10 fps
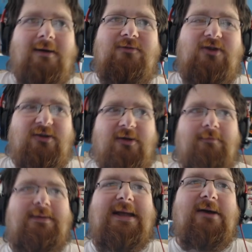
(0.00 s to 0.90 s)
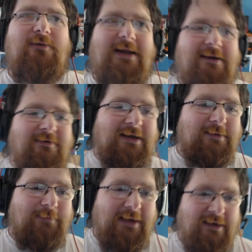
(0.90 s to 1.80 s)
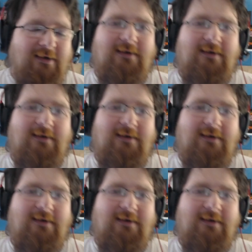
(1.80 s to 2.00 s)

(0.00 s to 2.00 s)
just being really, really big.